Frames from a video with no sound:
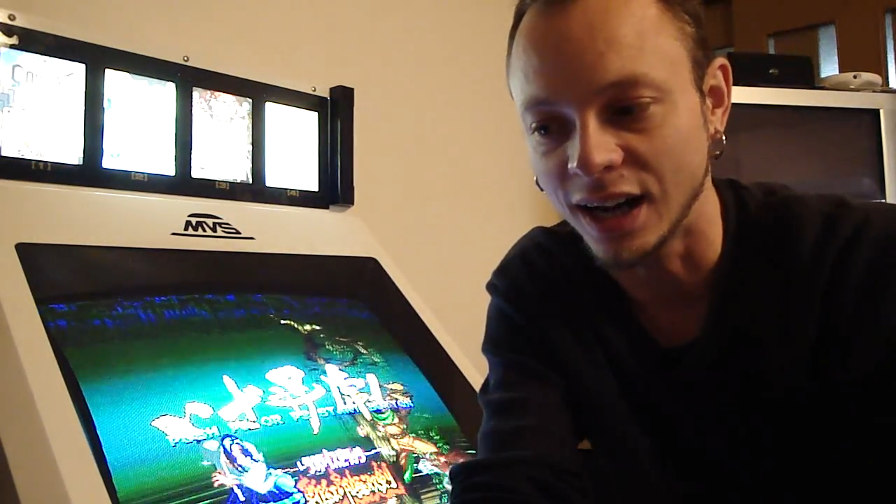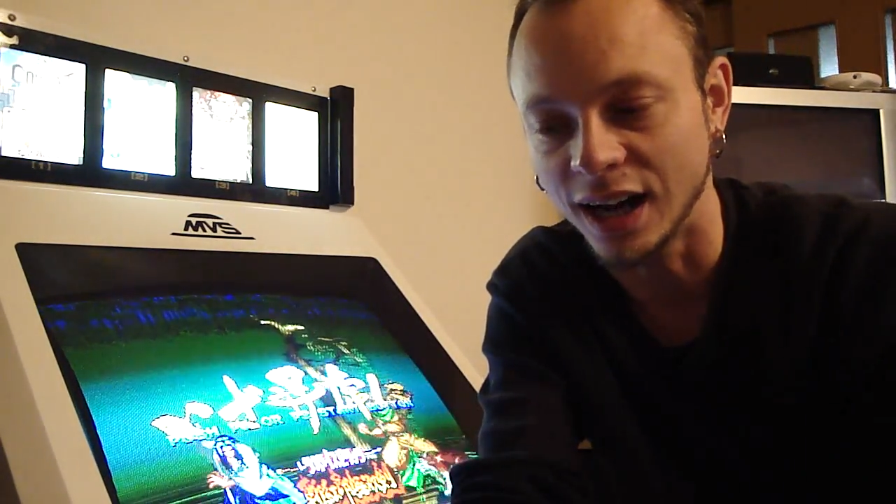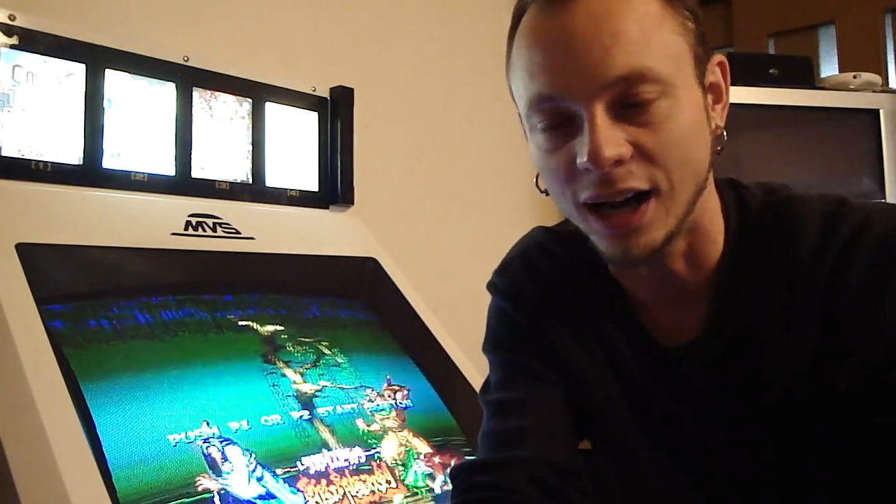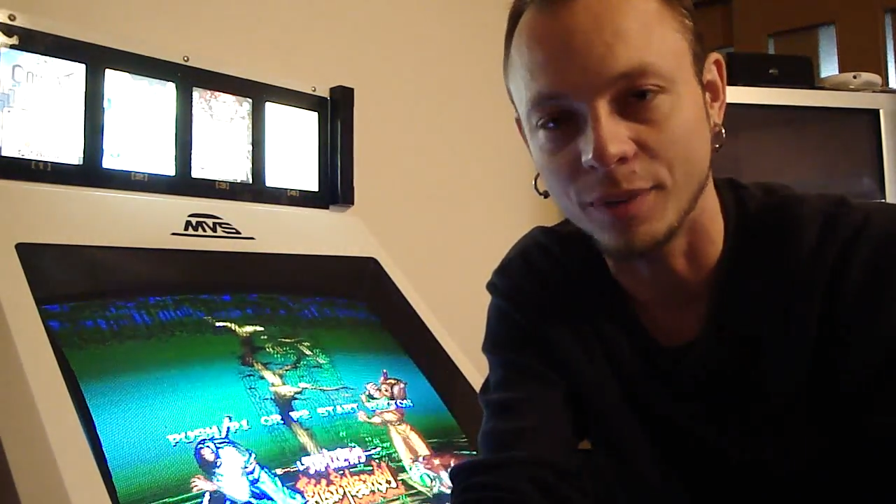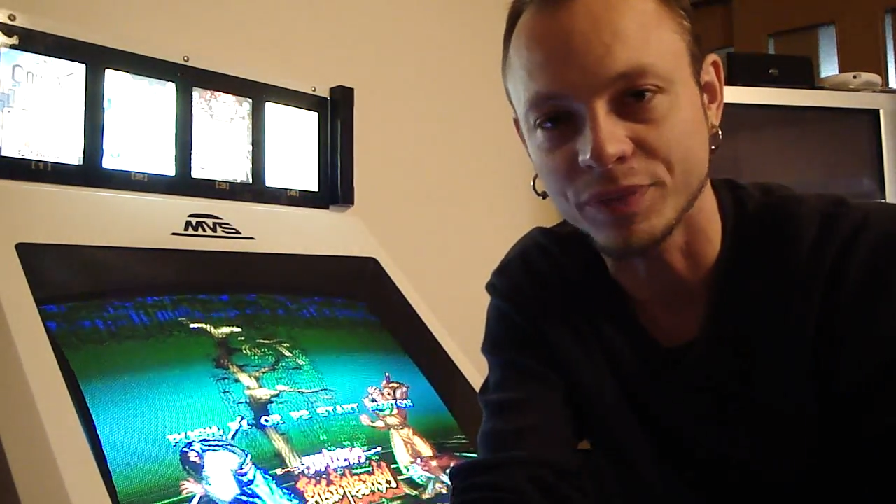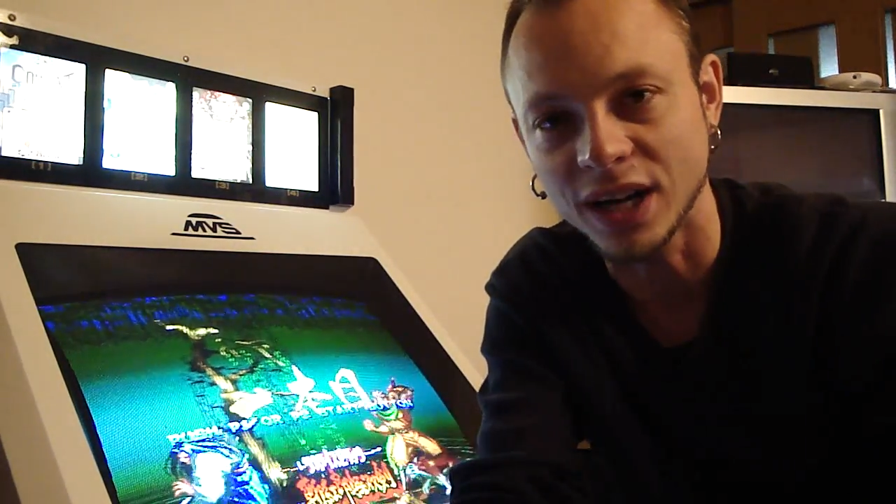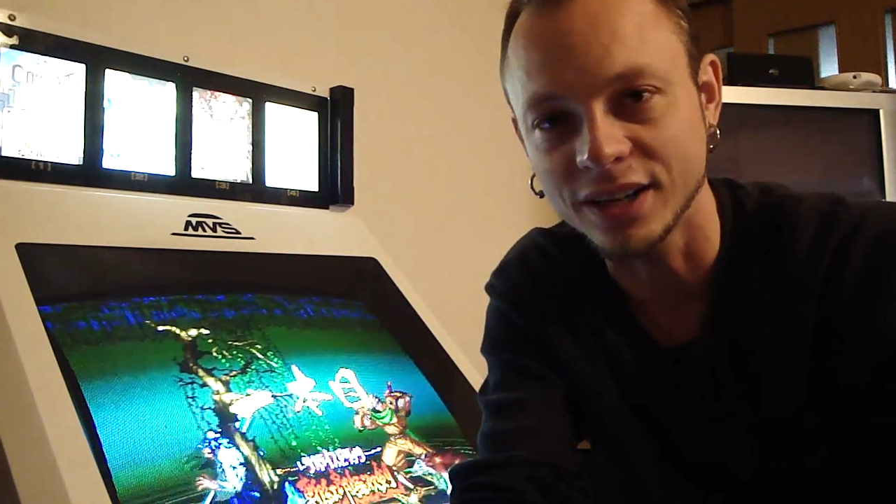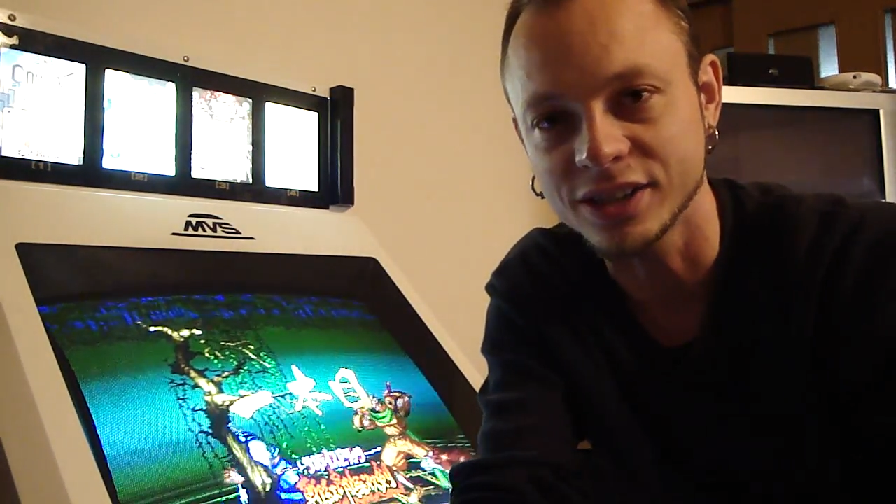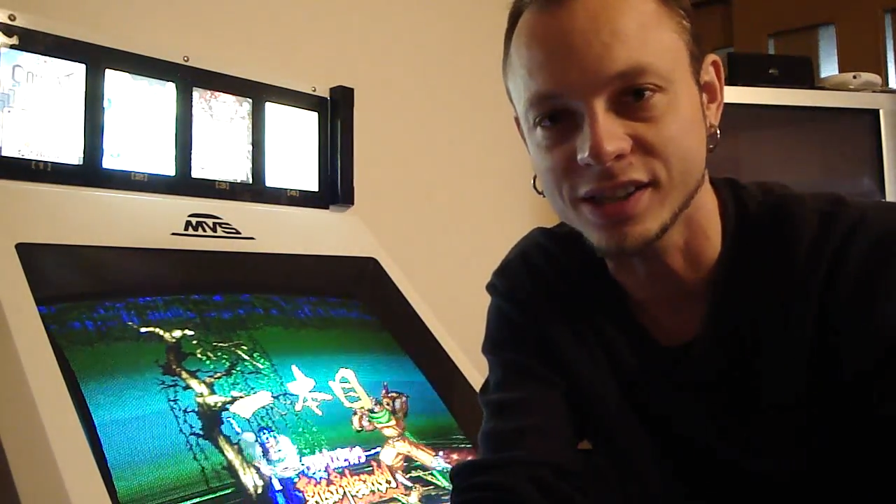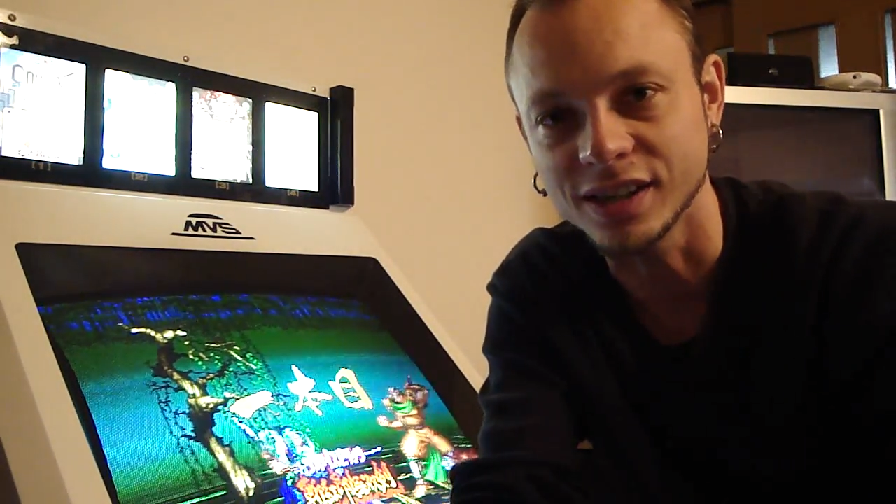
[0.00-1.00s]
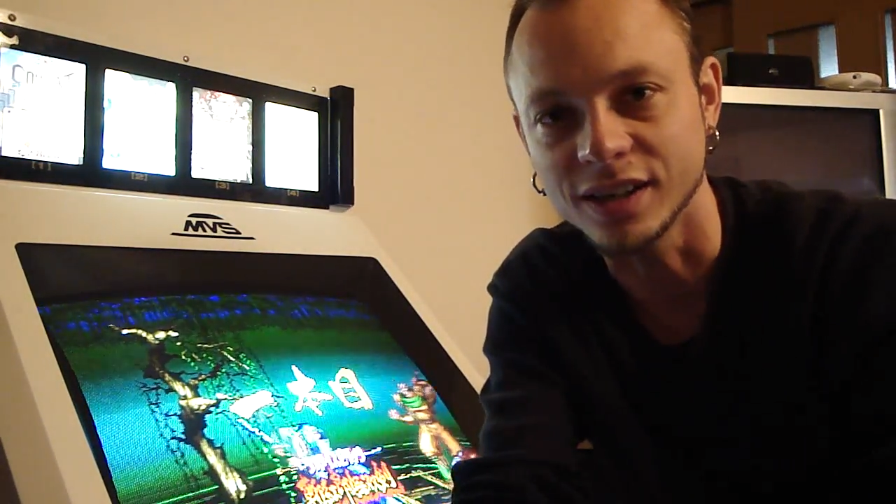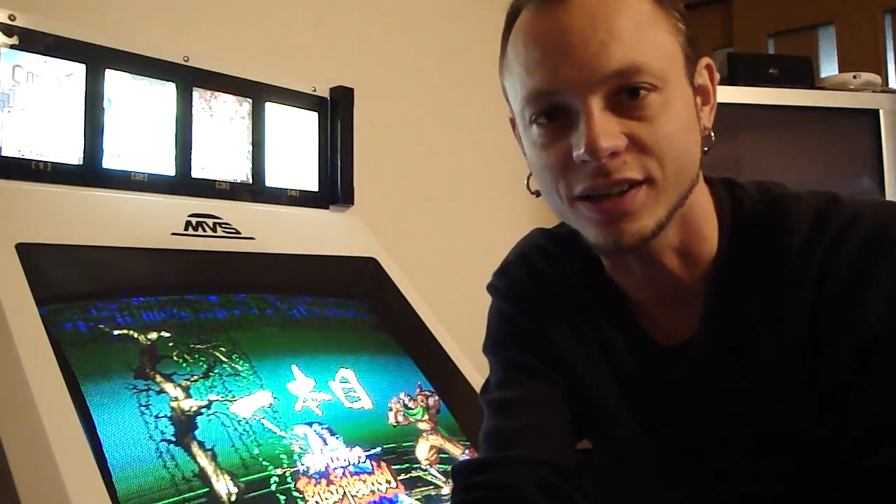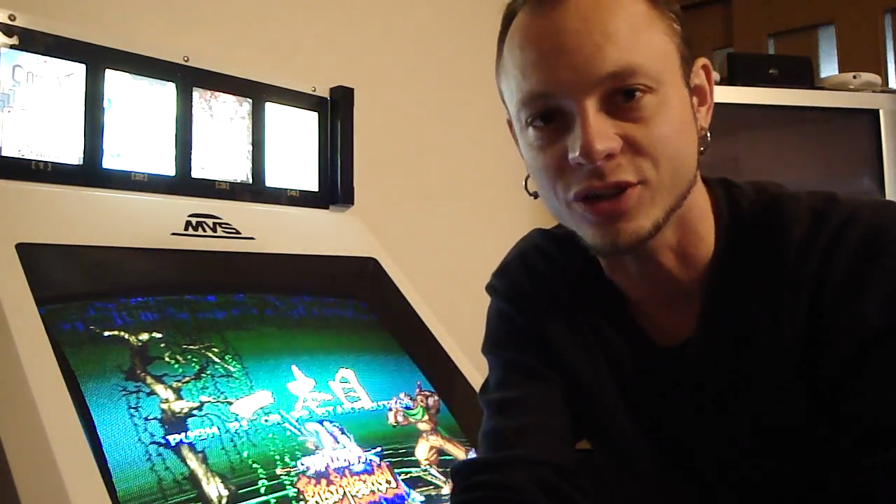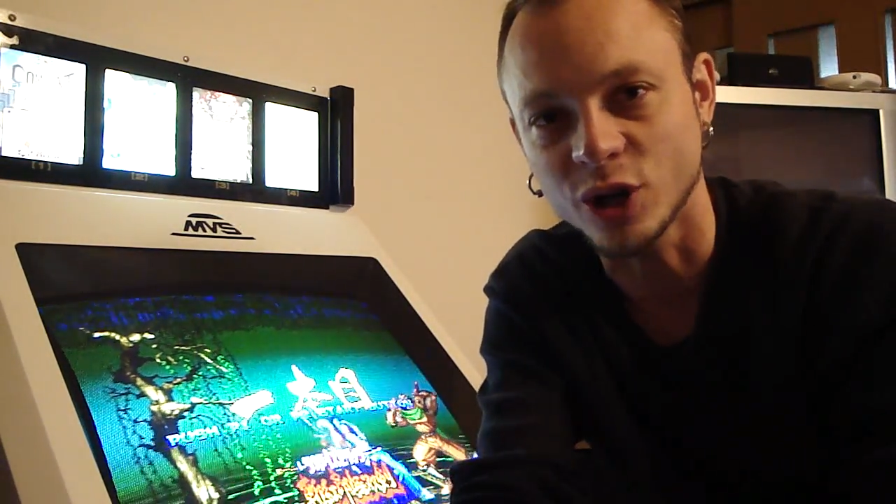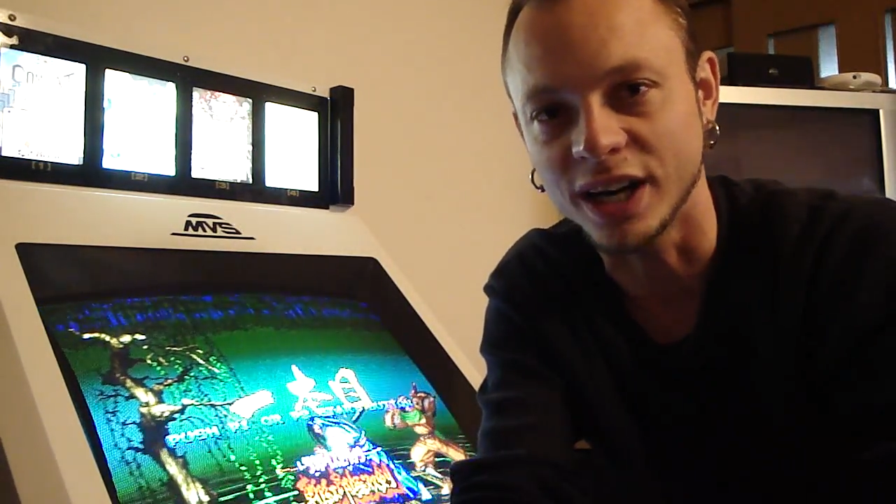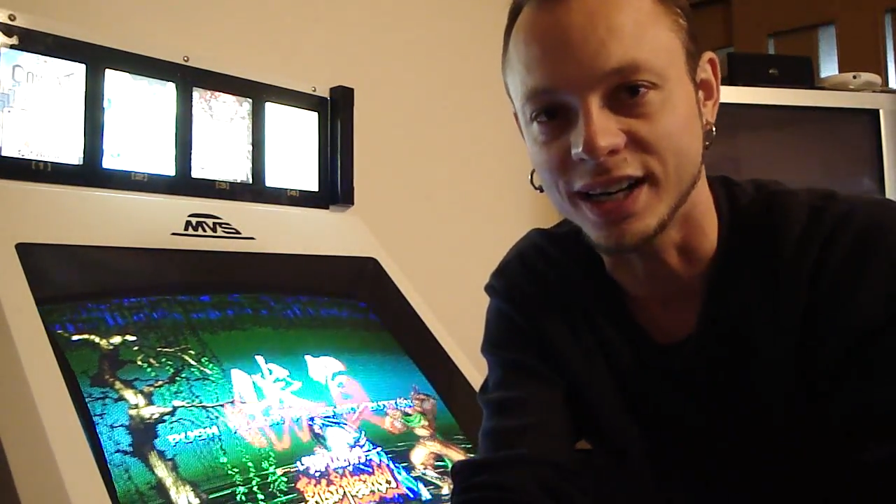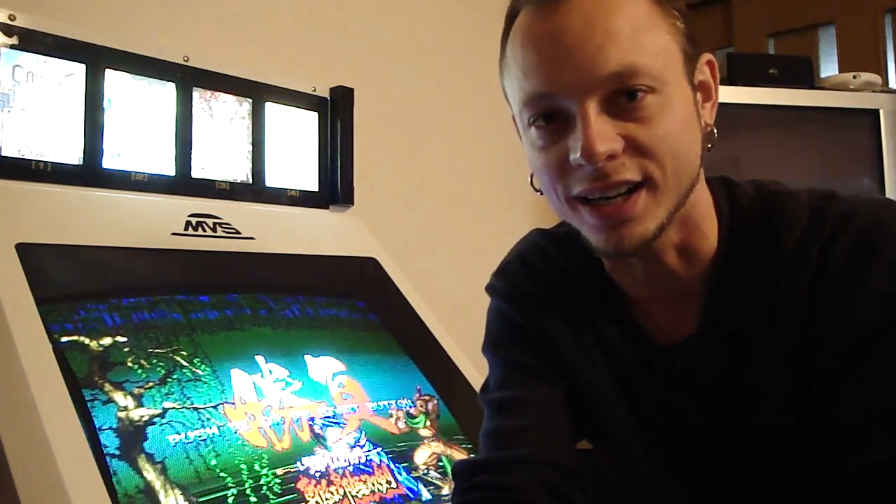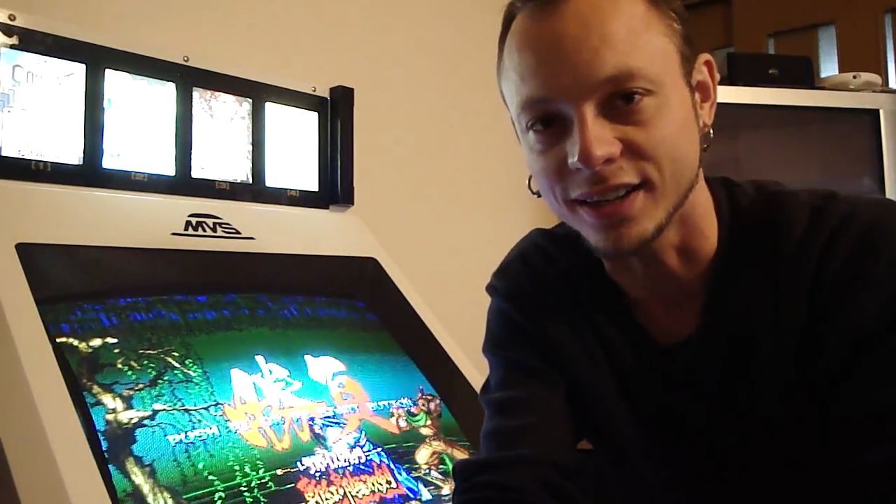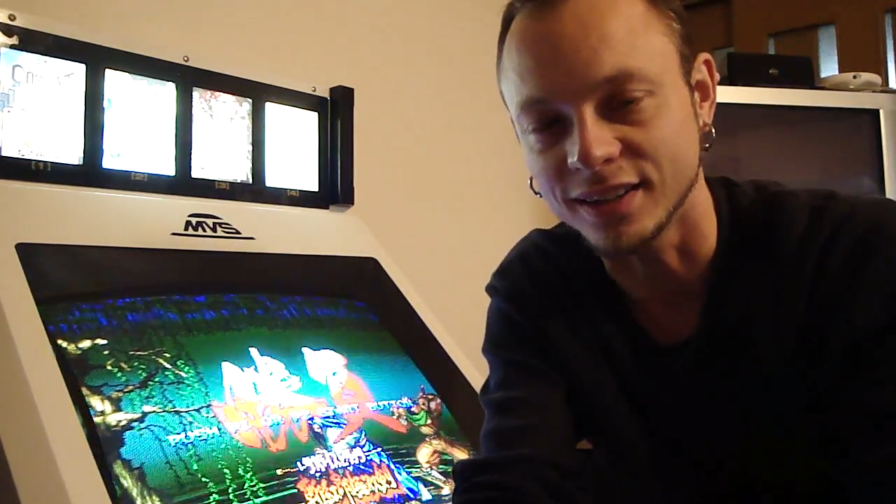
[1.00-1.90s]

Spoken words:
I used to try and get